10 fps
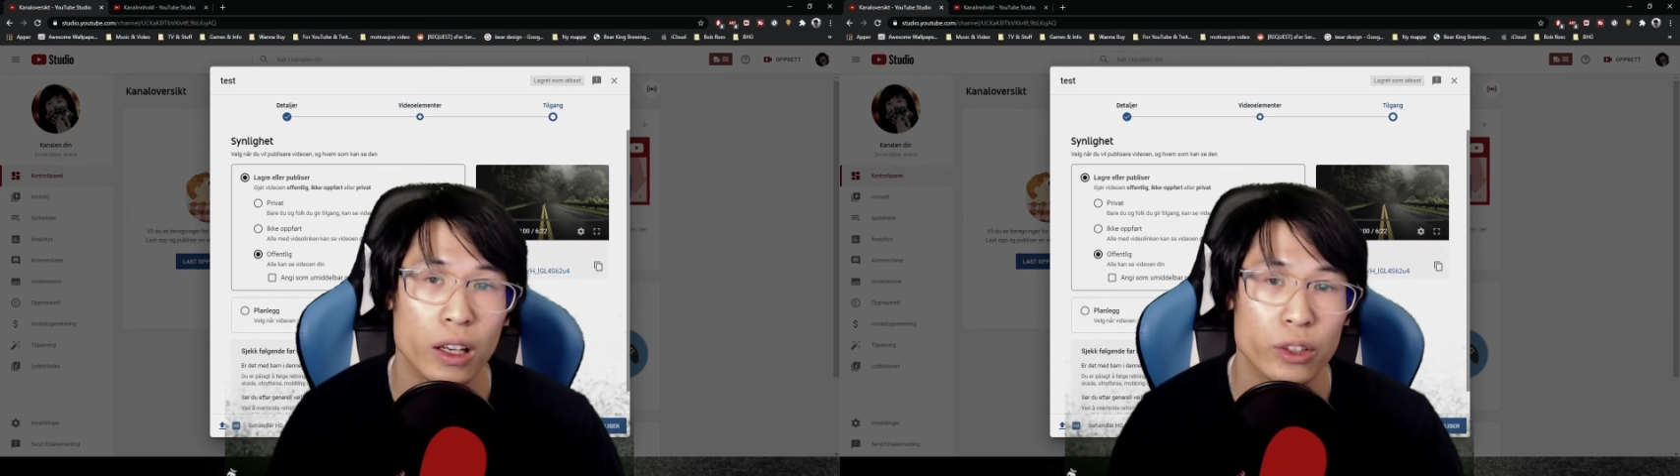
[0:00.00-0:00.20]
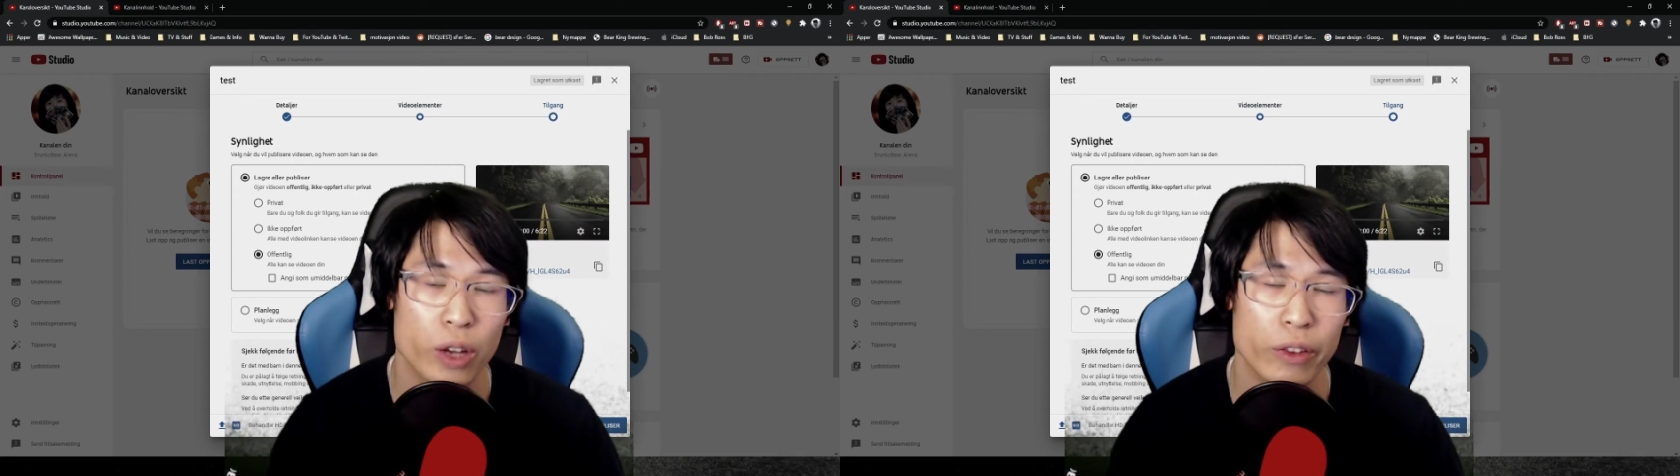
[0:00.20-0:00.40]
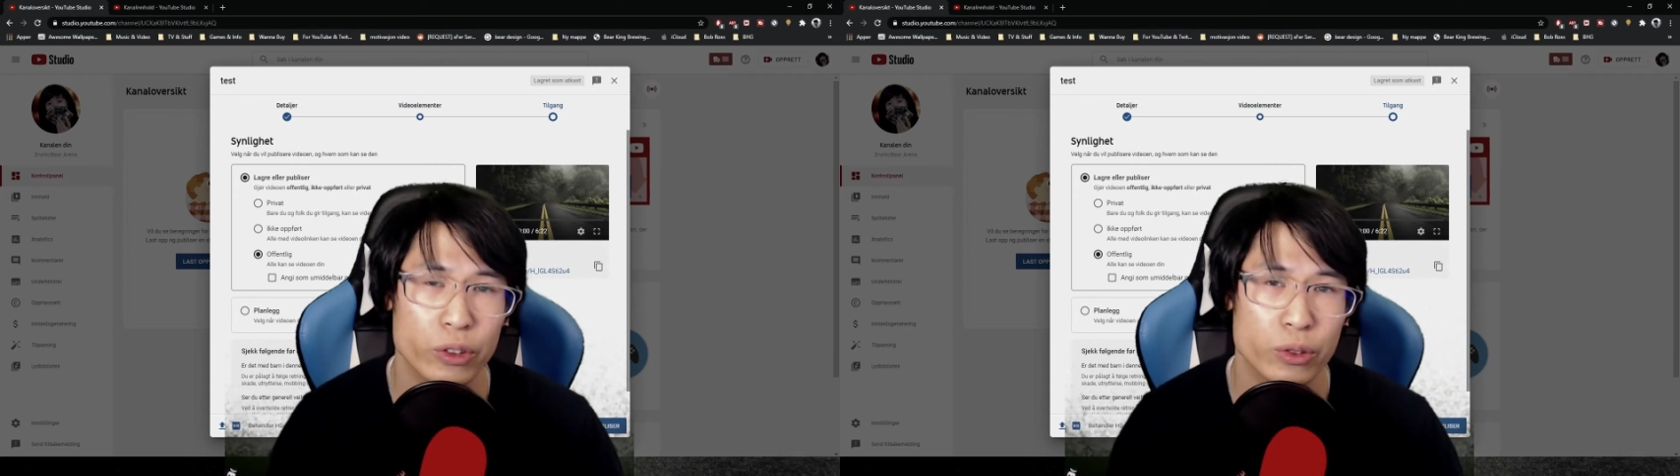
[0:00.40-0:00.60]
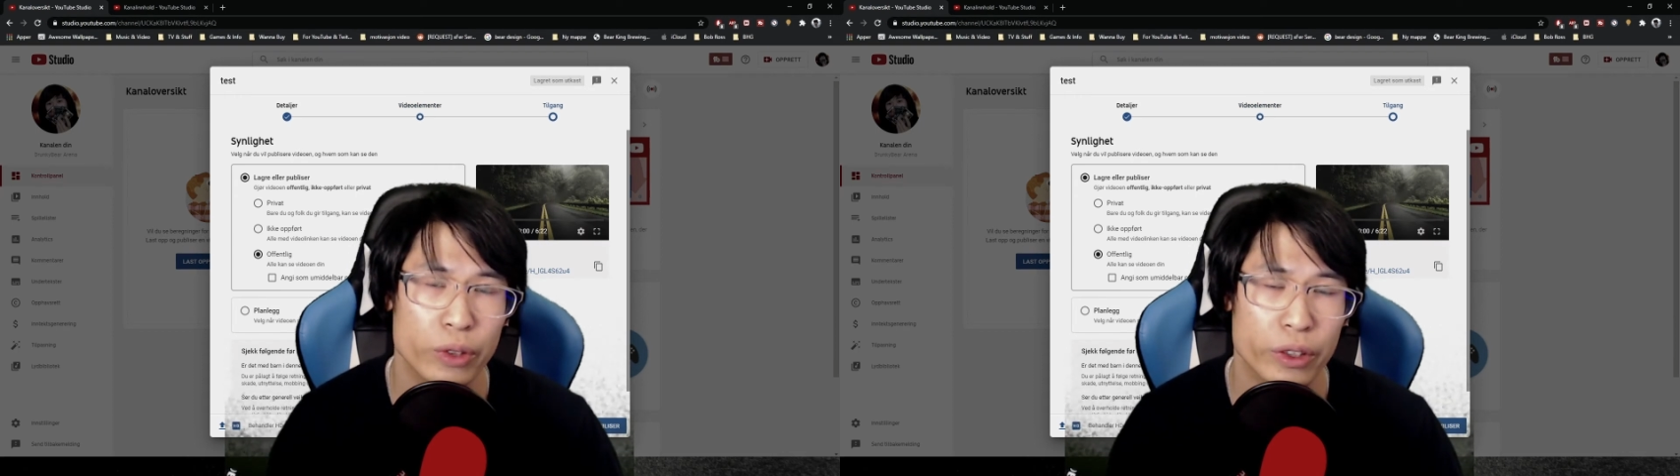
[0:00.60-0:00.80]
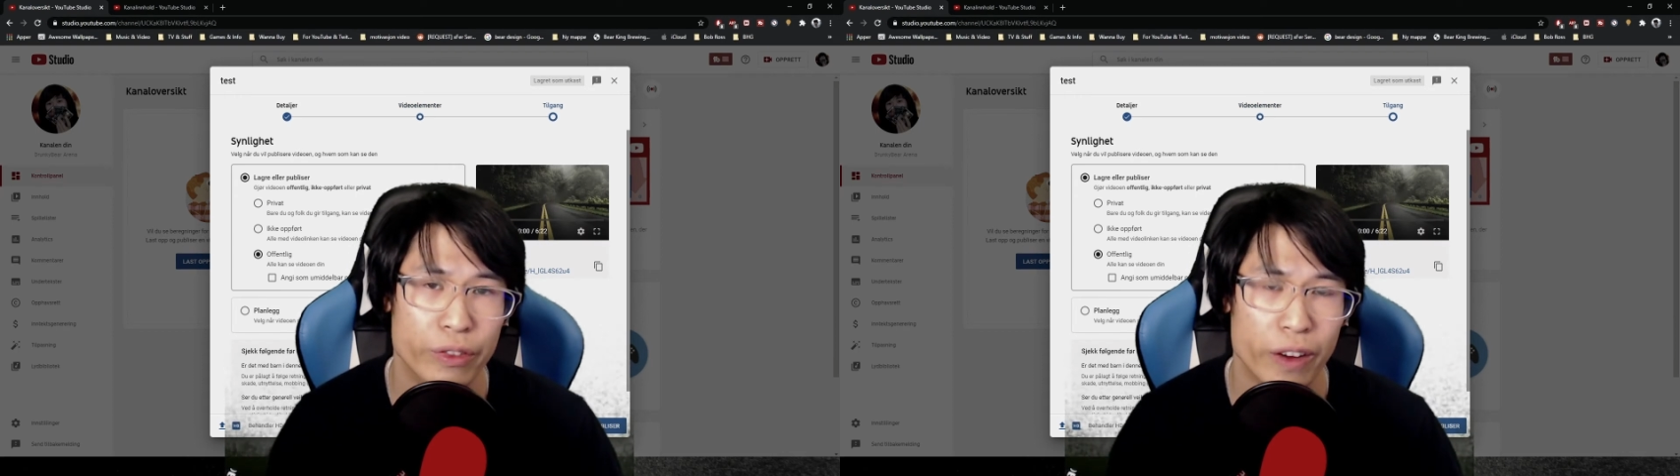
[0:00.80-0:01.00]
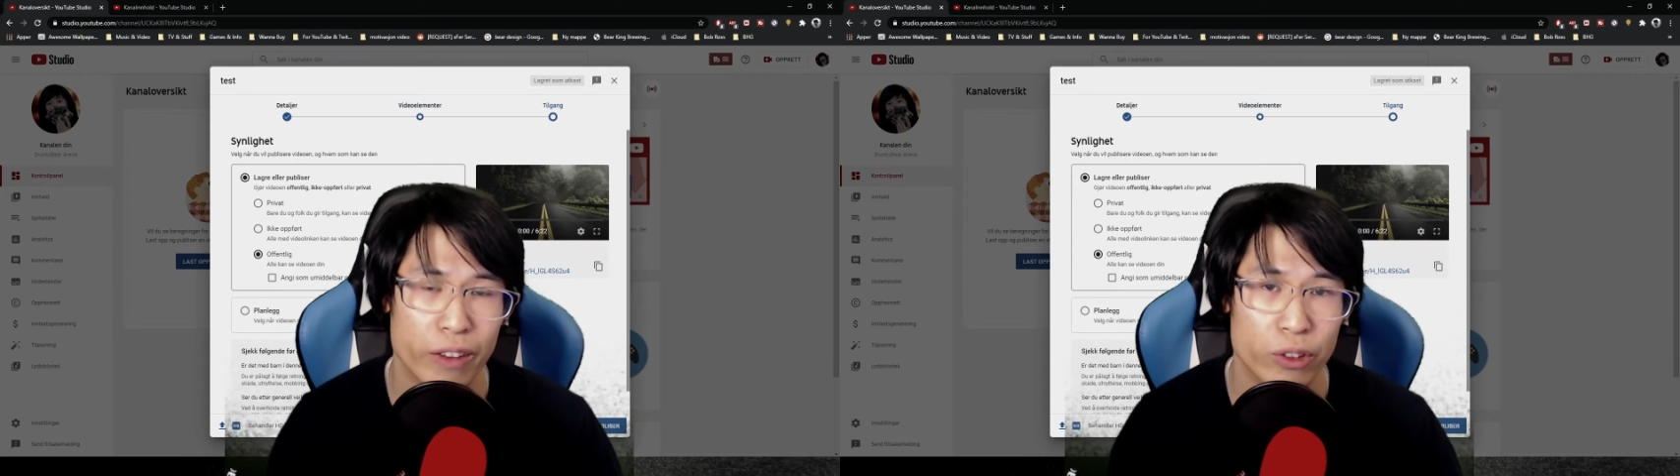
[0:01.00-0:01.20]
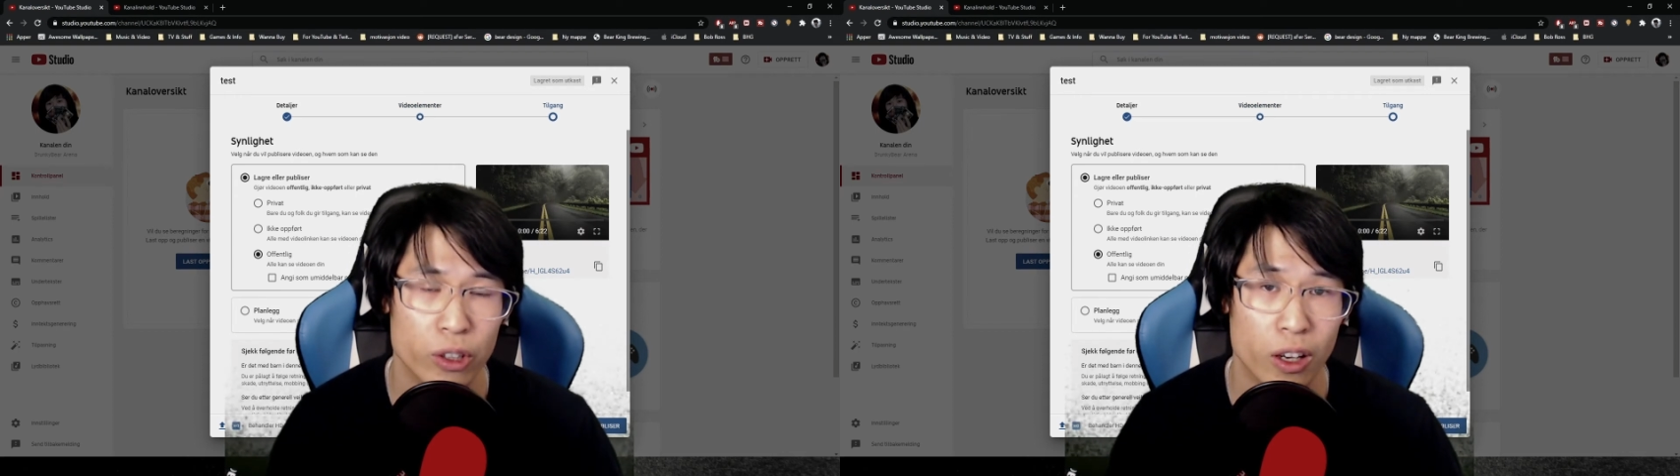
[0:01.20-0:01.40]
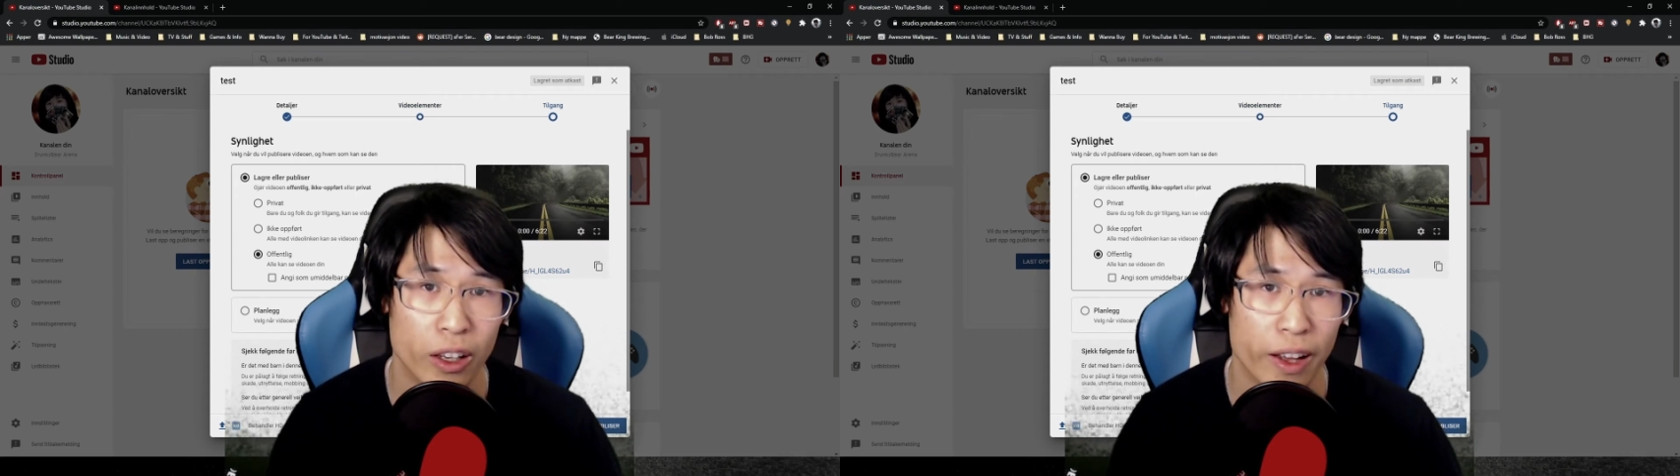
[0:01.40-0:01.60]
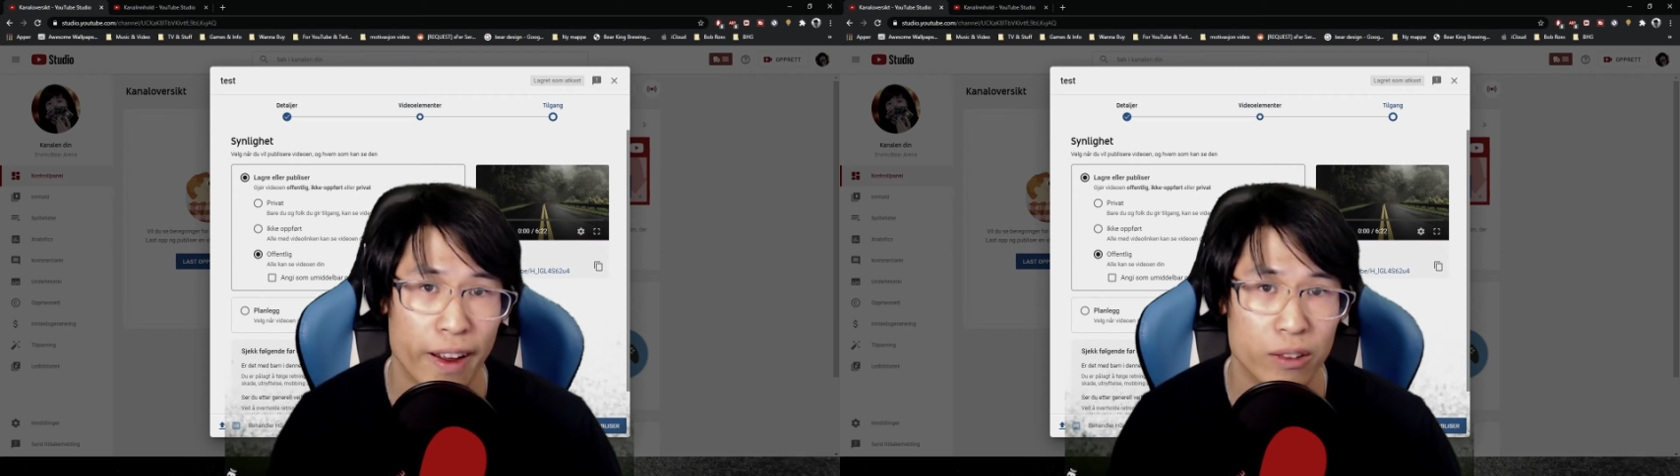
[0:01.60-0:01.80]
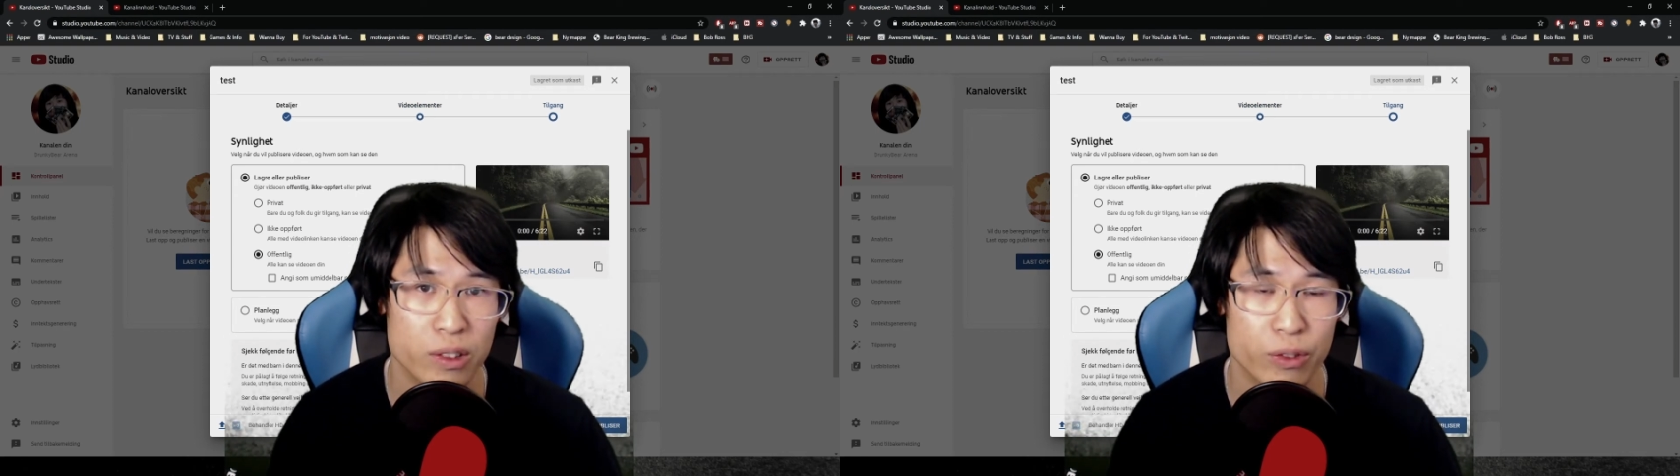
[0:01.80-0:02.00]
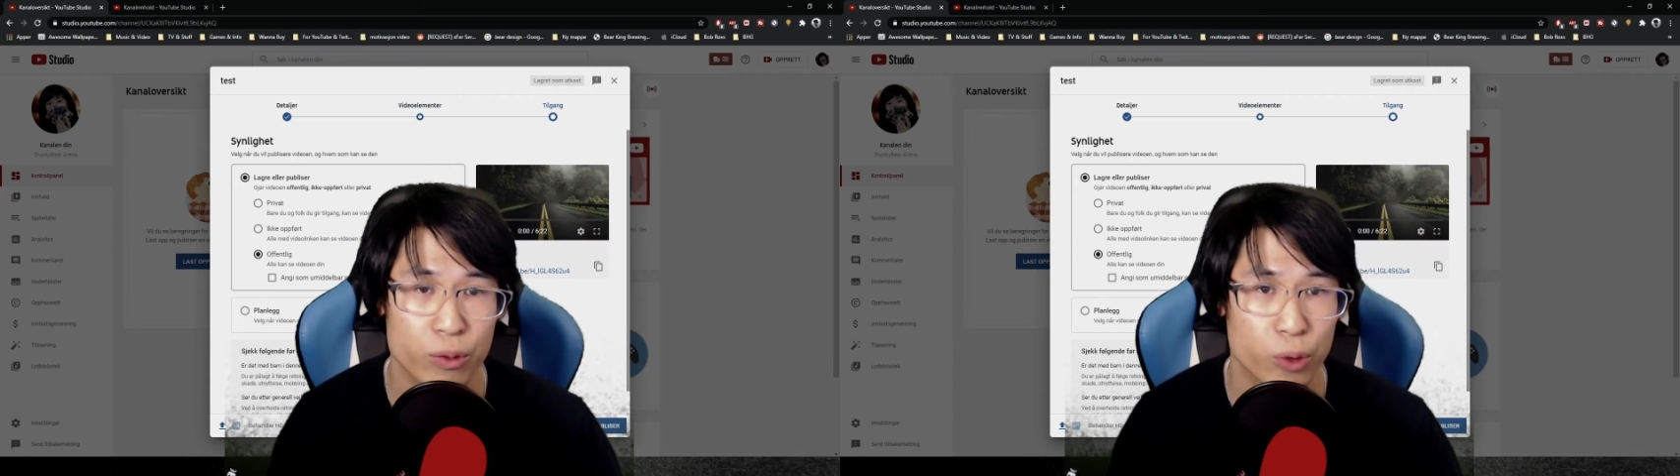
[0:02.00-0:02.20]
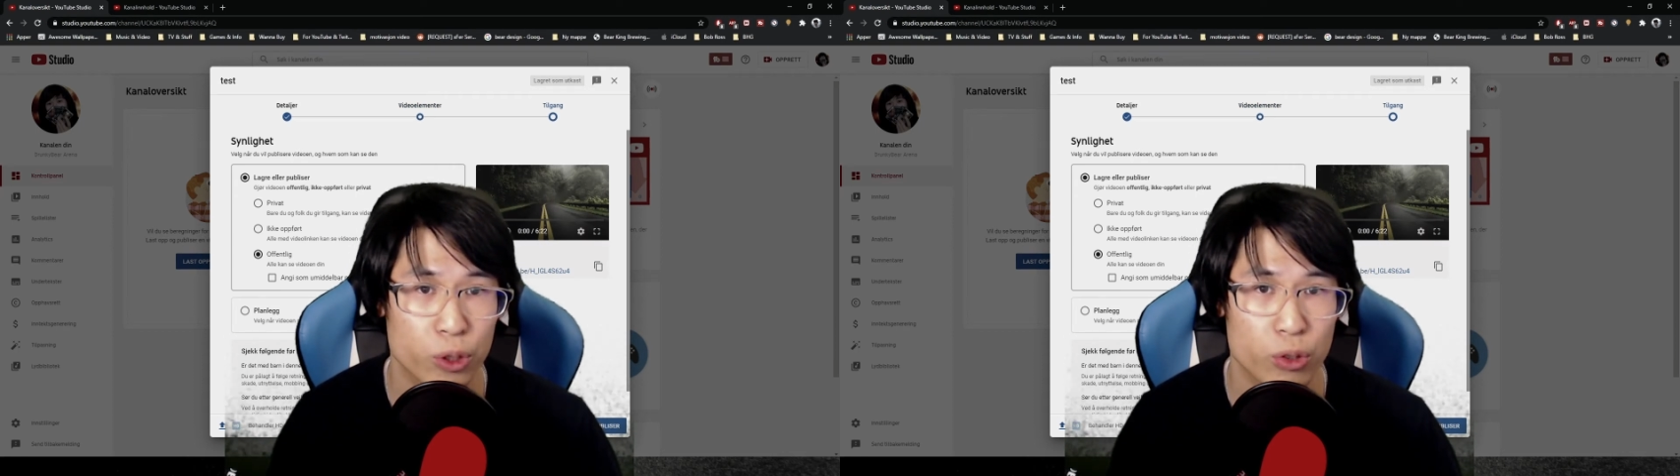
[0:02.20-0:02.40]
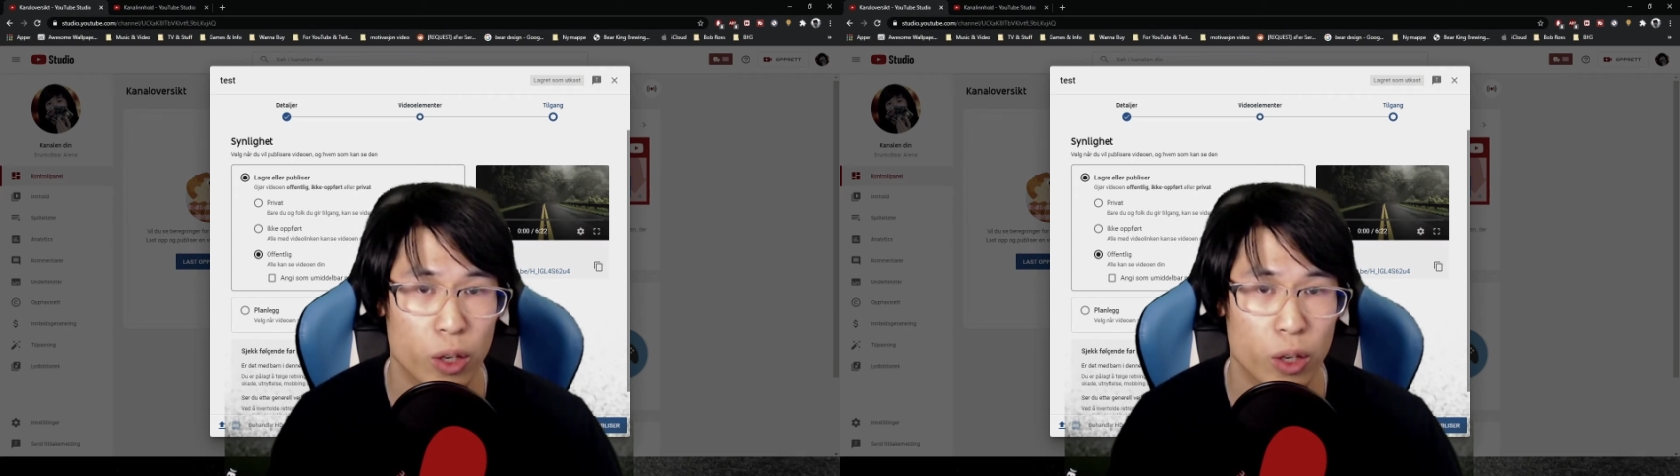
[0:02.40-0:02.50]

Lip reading: you have to verify your account if you want to